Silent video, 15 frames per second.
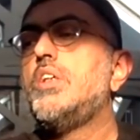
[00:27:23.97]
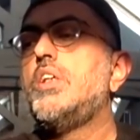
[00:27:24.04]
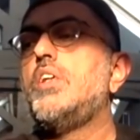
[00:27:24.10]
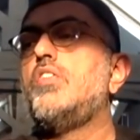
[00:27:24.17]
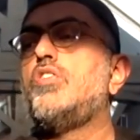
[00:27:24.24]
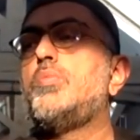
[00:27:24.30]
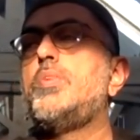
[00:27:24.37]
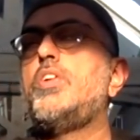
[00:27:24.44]
He
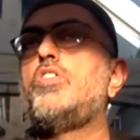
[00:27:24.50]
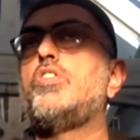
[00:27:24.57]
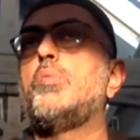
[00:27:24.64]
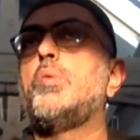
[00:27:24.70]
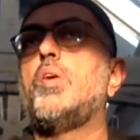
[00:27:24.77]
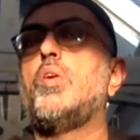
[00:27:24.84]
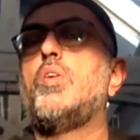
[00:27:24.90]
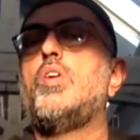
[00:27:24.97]
speaks
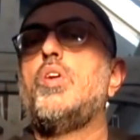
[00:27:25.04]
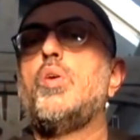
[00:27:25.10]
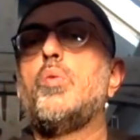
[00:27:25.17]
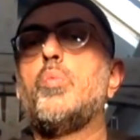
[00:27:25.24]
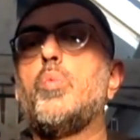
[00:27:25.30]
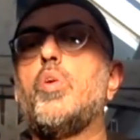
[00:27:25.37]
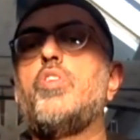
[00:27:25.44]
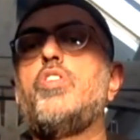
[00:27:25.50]
about
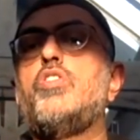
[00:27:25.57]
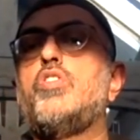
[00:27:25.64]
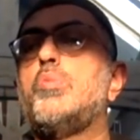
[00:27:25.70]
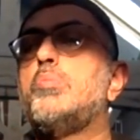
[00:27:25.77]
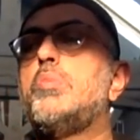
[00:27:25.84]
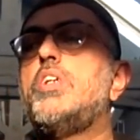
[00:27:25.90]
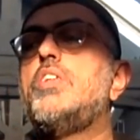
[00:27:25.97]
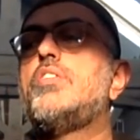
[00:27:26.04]
what does
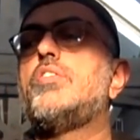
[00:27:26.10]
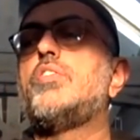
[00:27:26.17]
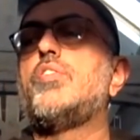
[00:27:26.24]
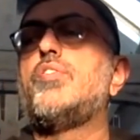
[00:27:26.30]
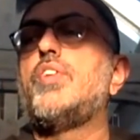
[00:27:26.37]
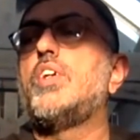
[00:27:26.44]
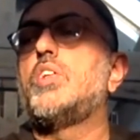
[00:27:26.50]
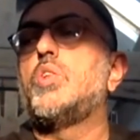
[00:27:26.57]
it mean to
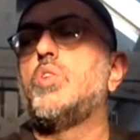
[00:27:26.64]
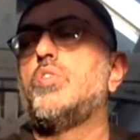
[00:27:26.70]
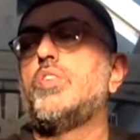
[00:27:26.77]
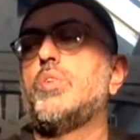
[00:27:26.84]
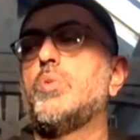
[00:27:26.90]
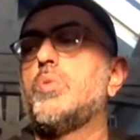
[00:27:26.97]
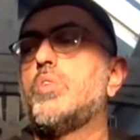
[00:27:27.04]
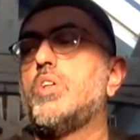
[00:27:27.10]
reflect over
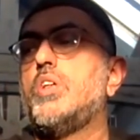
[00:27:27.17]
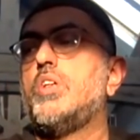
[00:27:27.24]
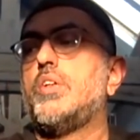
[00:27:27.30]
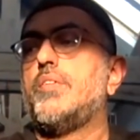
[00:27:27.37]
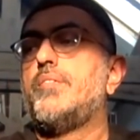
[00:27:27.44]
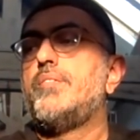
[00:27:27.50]
the Quran.